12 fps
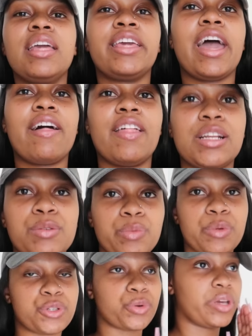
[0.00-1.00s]
yeah that is
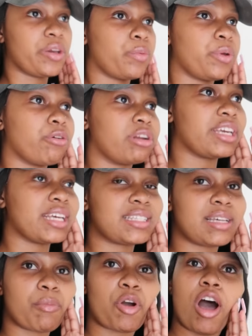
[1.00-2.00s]
what we're doing we're gonna
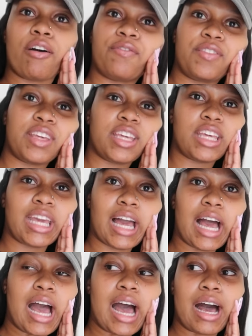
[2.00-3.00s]
get some
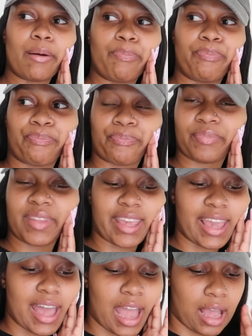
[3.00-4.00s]
coffee um
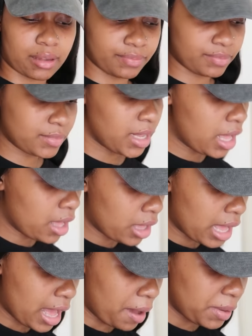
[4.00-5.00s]
yeah
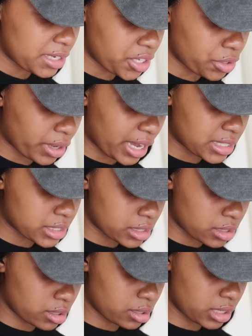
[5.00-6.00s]
i'm gonna take you
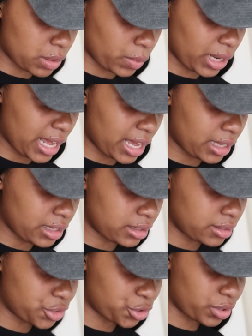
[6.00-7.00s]
guys will i
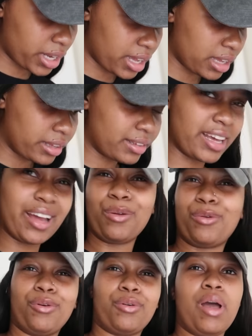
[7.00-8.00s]
should i i
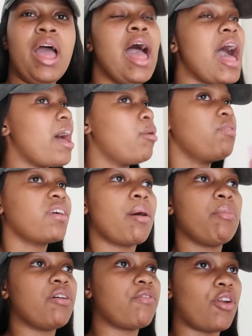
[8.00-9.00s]
don't know i don't think
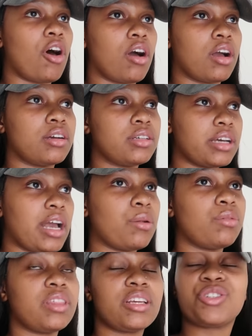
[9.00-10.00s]
i'm gonna vlog i
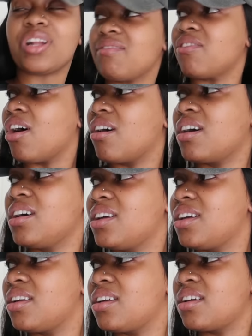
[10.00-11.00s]
don't think should i vlog
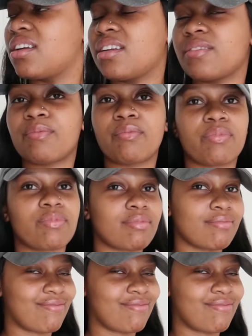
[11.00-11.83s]
yes you should vlog